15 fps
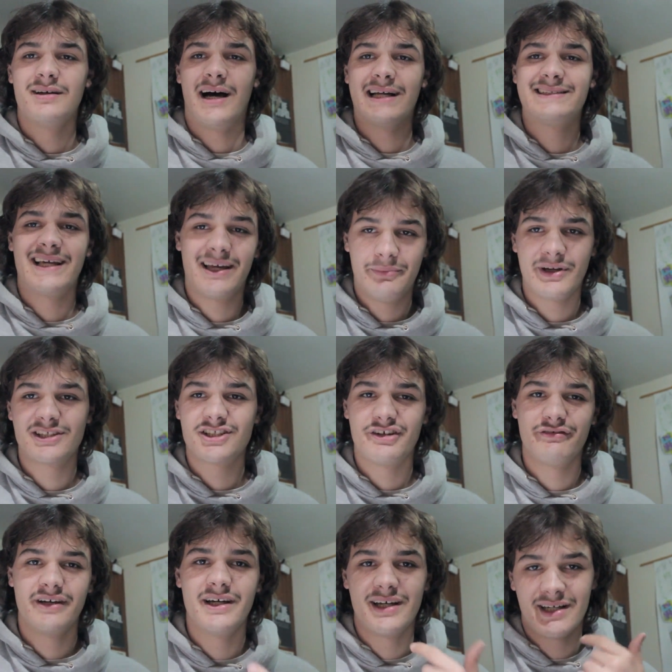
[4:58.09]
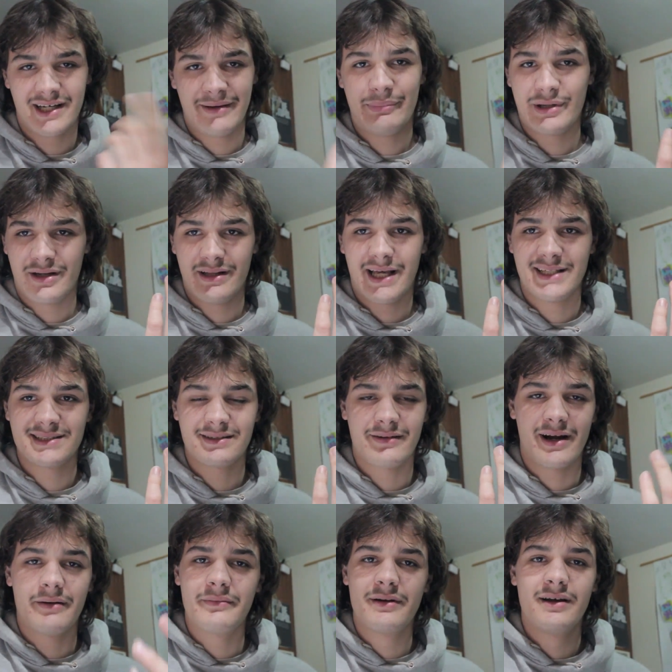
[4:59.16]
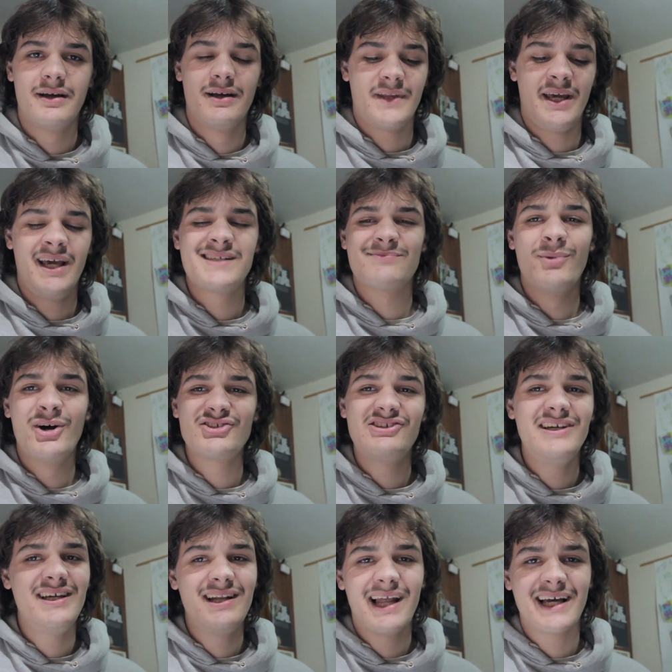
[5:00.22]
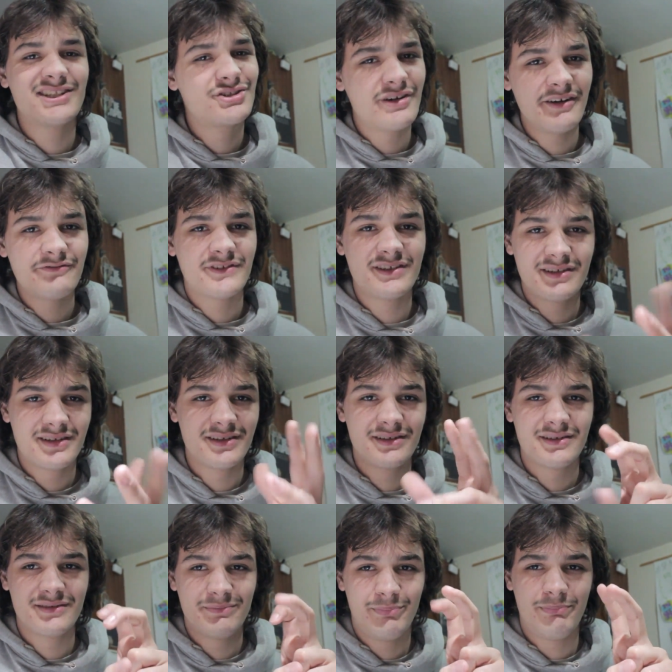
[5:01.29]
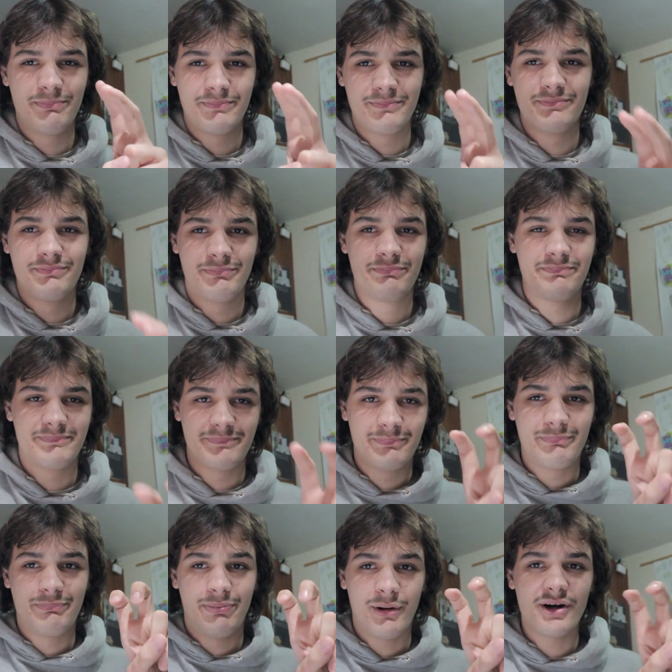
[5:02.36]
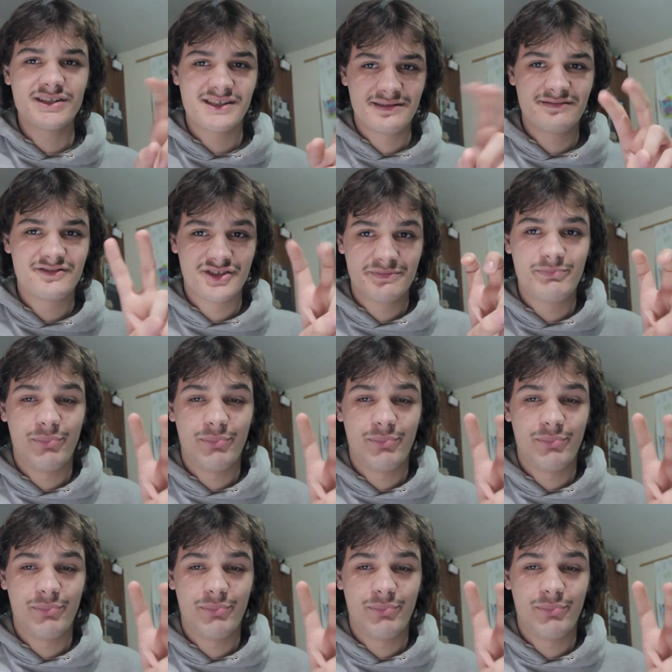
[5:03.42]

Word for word: I take a picture of it and I put it on Instagram it's mostly like drift post